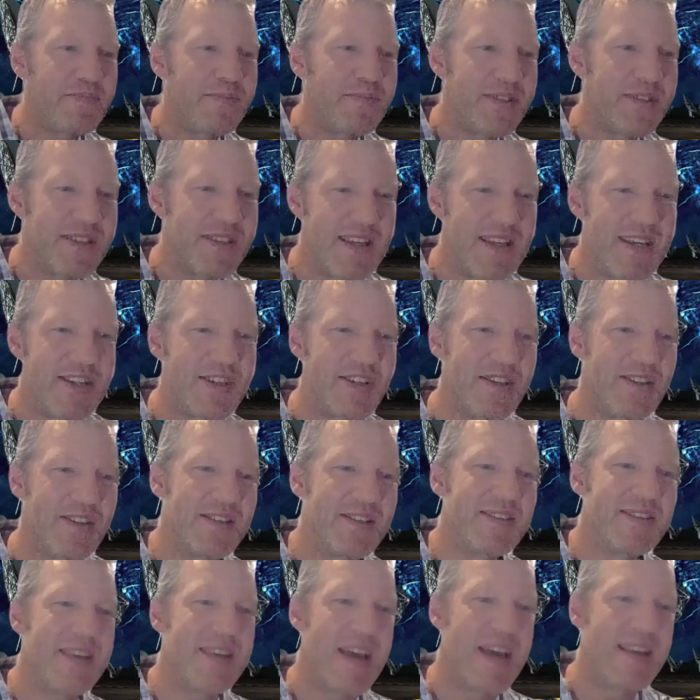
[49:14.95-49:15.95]

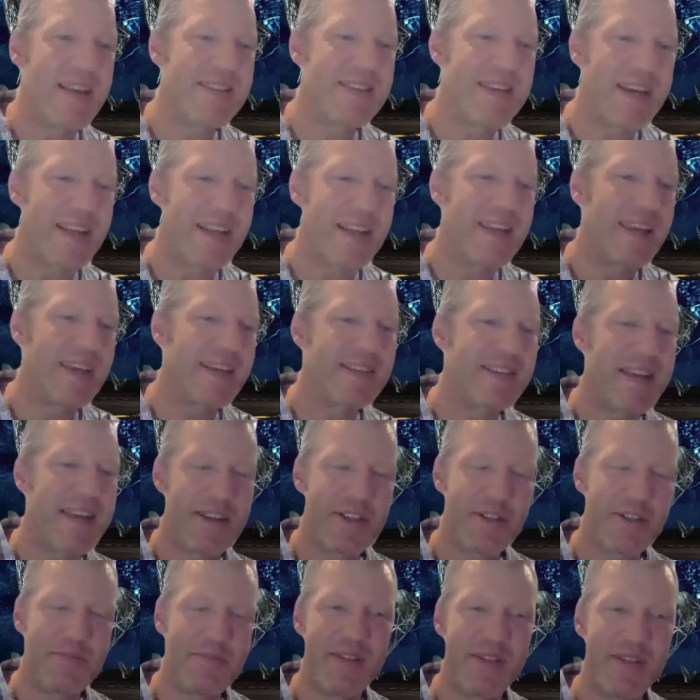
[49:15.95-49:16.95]
procedures and techniques
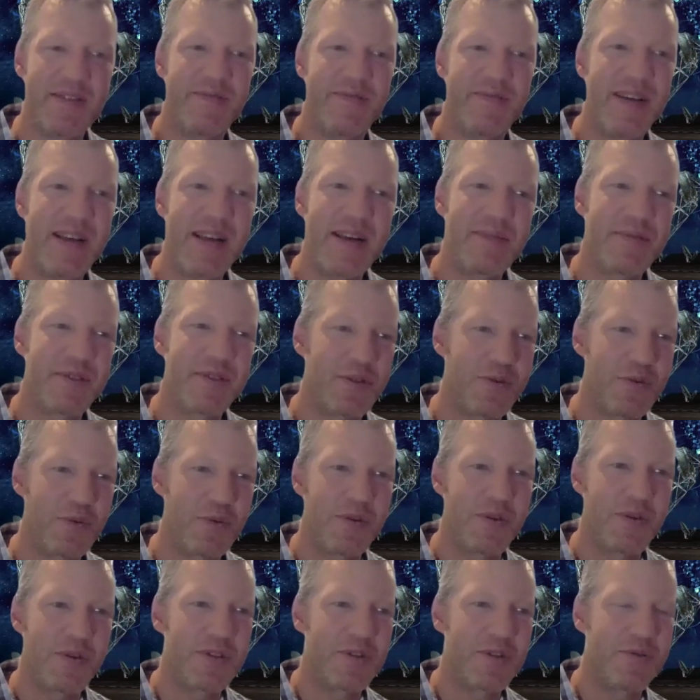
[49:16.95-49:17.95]
had to be developed in
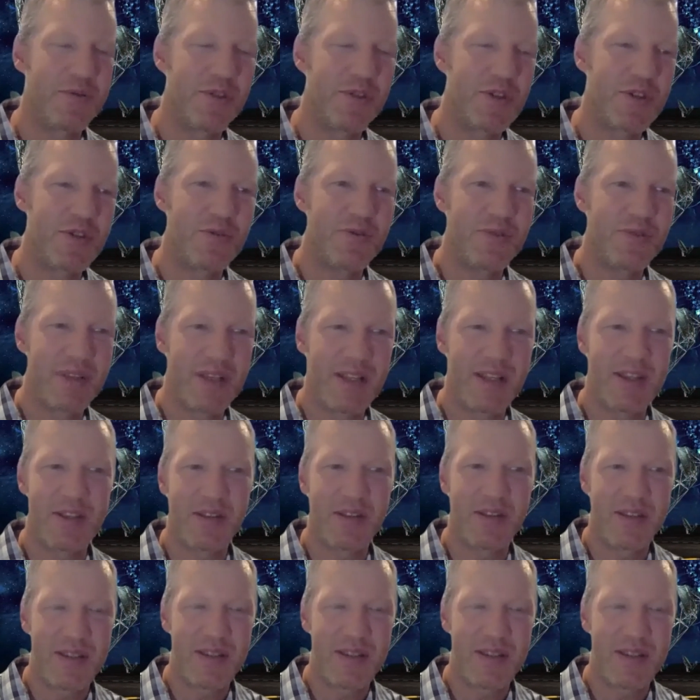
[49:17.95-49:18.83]
order to ensure that